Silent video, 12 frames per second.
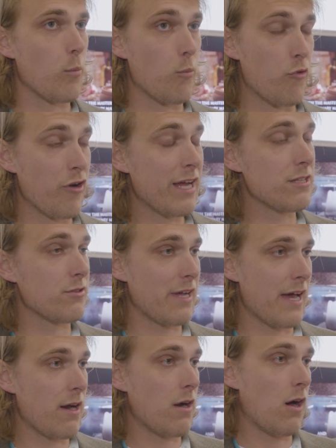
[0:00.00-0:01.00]
bring
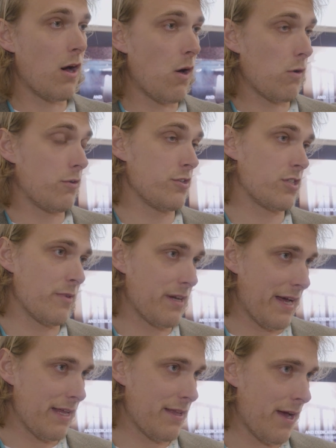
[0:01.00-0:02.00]
together all customer
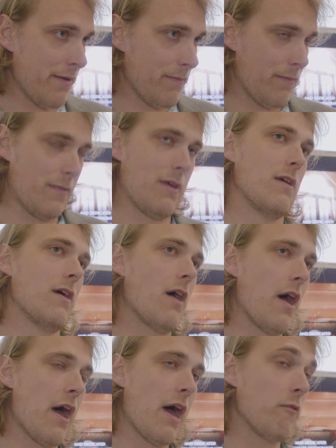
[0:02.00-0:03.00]
data,
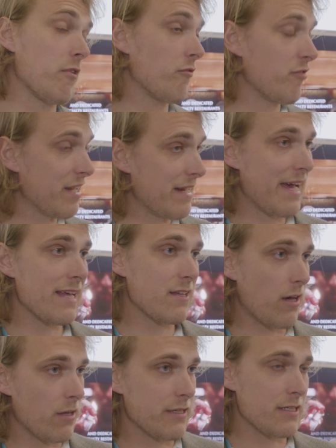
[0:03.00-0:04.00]
we relate
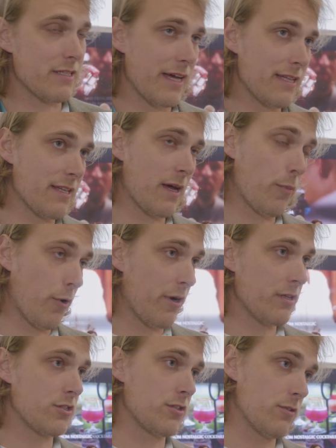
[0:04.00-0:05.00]
all these data
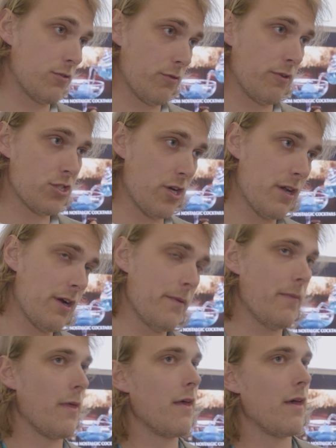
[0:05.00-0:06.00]
points to each other,
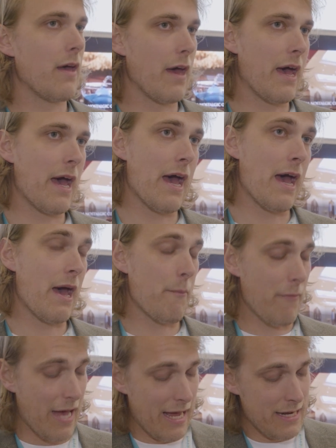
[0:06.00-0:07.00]

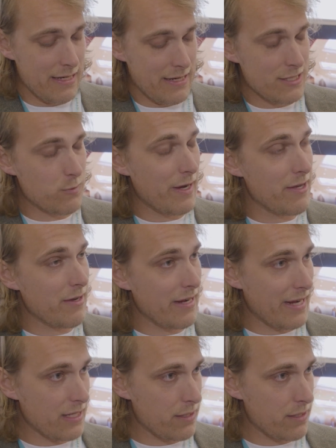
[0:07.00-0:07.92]
and in this way you can get